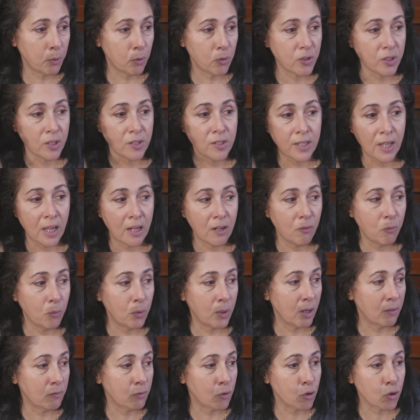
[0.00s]
pulls us out of
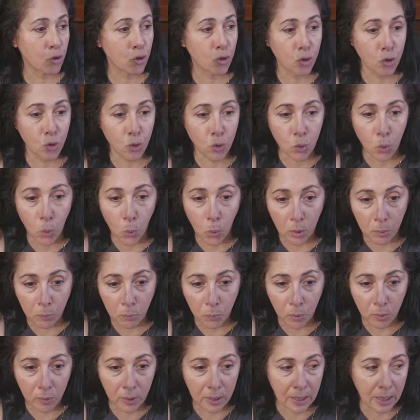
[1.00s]
whatever
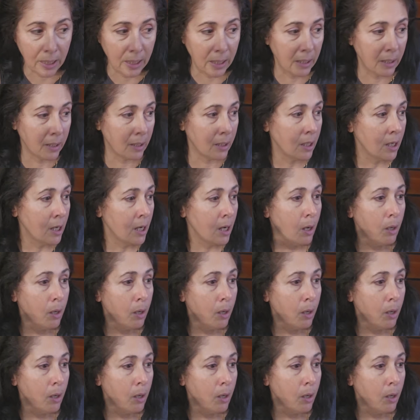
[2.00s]
storm we're in,